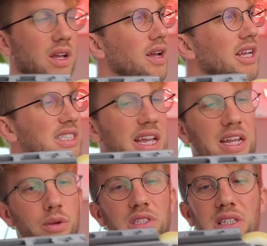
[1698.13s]
I
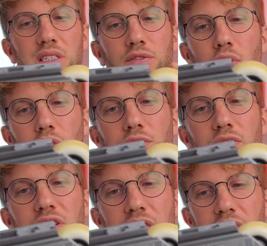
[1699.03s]
skated it with 64 and
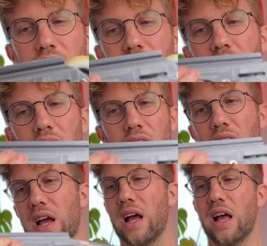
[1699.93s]
56,
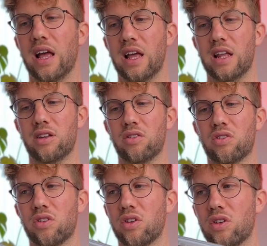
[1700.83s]

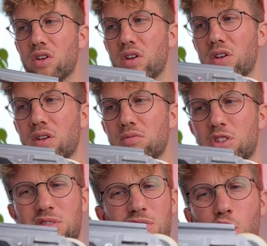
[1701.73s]
and
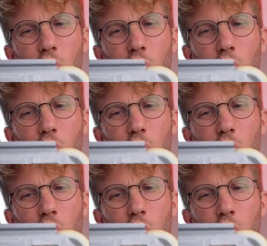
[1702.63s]
just no